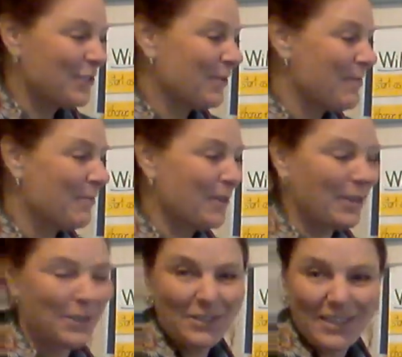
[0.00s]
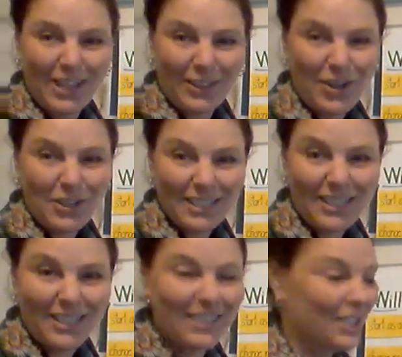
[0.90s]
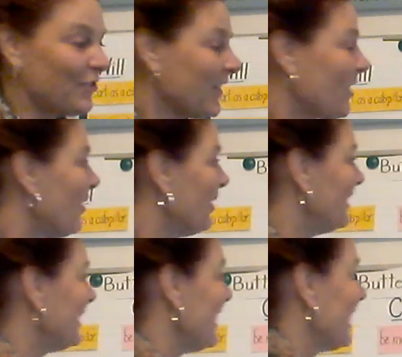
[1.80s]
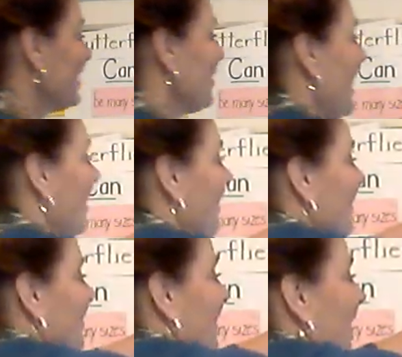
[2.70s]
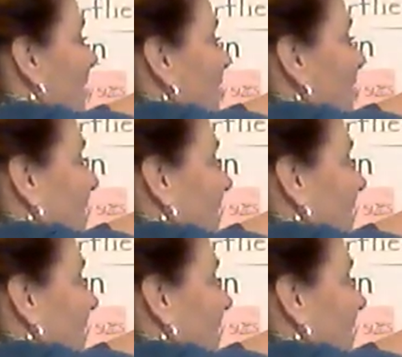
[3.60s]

Remember, it used that long tongue to drink all the nectar out of the flowers.